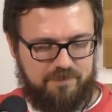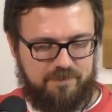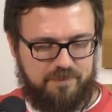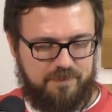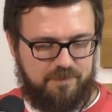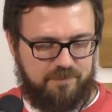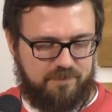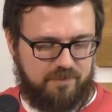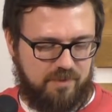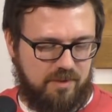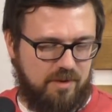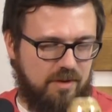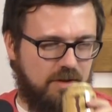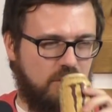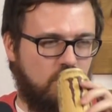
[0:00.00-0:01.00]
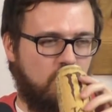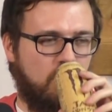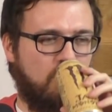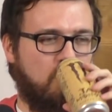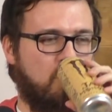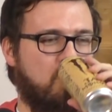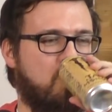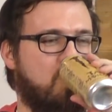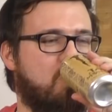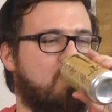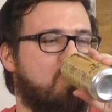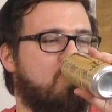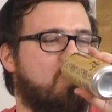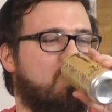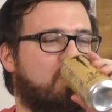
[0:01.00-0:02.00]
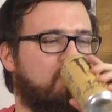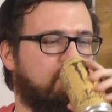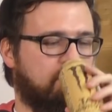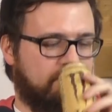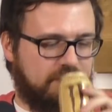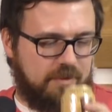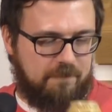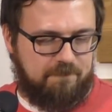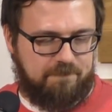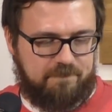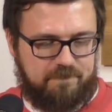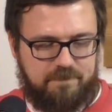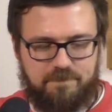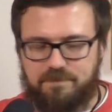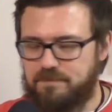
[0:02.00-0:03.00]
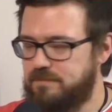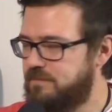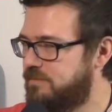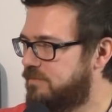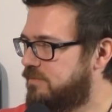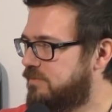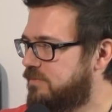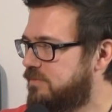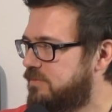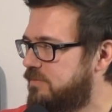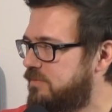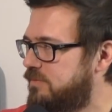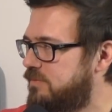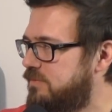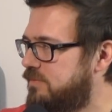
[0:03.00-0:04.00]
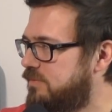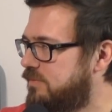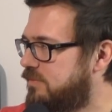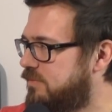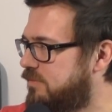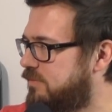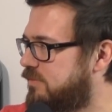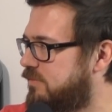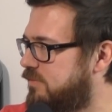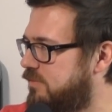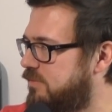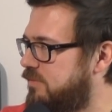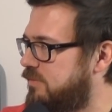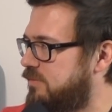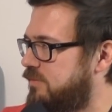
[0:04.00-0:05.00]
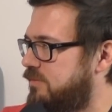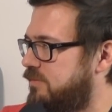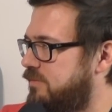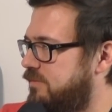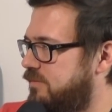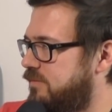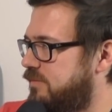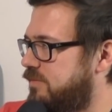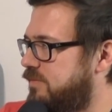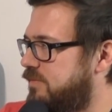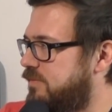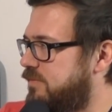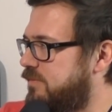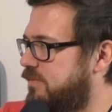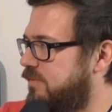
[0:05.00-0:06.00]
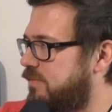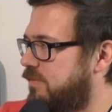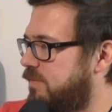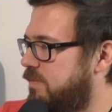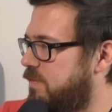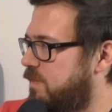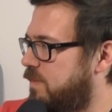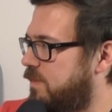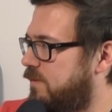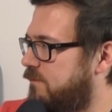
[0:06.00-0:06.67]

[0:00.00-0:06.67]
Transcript: (silent)